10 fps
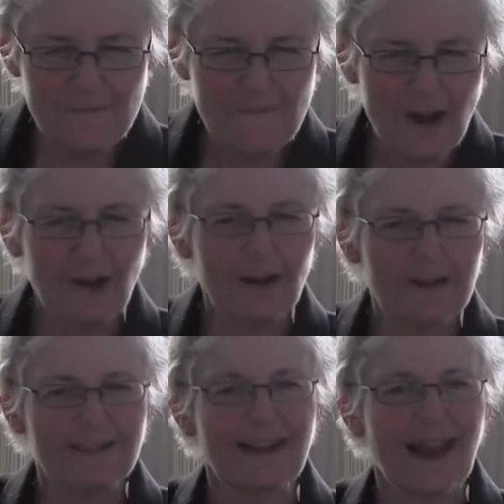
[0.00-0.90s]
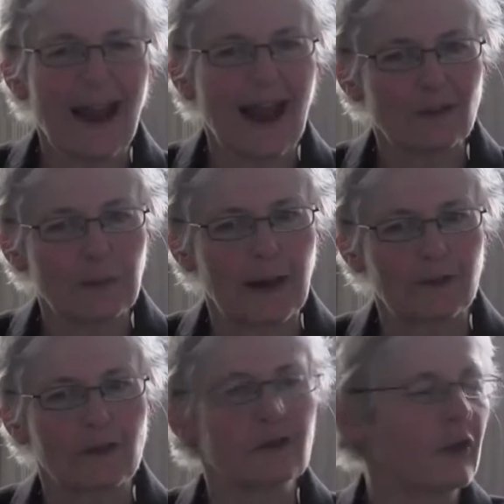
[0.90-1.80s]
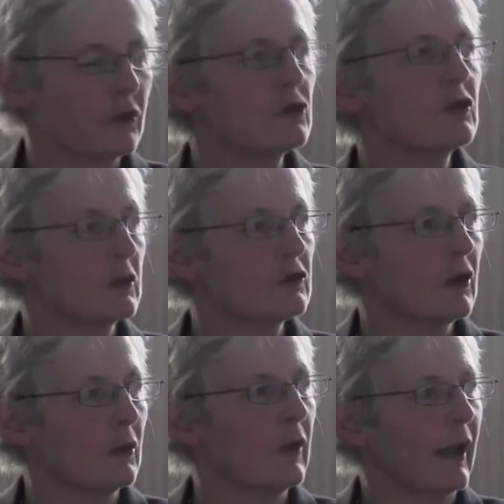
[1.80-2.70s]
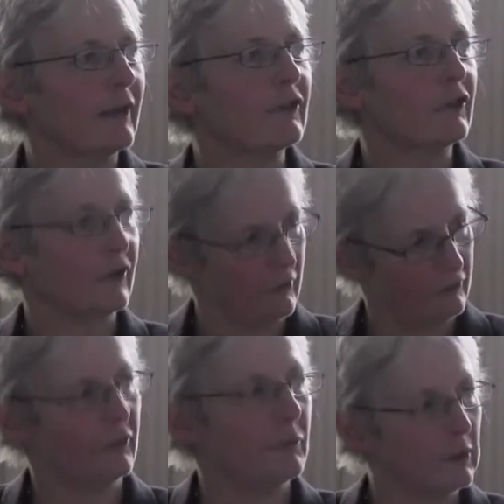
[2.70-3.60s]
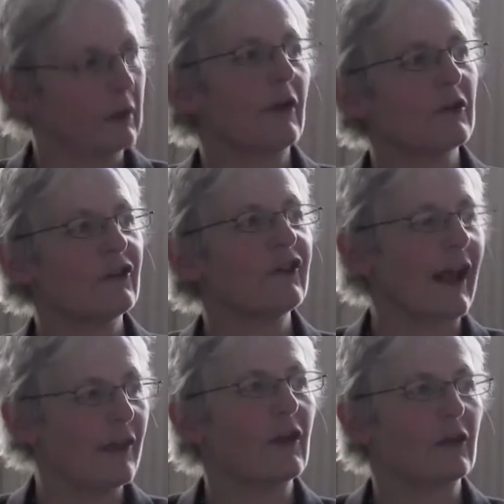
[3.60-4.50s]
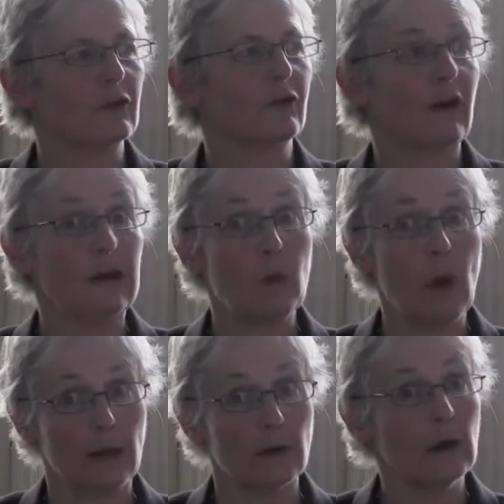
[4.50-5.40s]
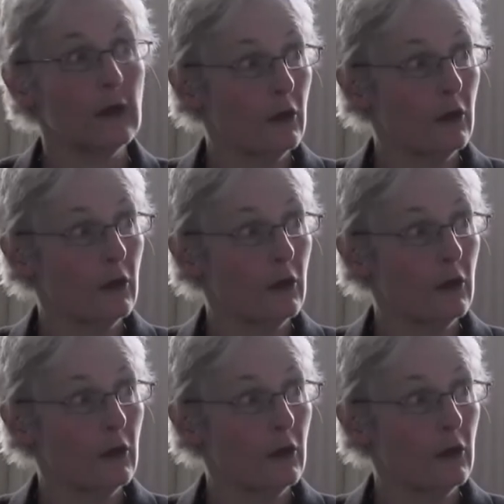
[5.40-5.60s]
various aspects of social control are exercised, and we can understand those very well,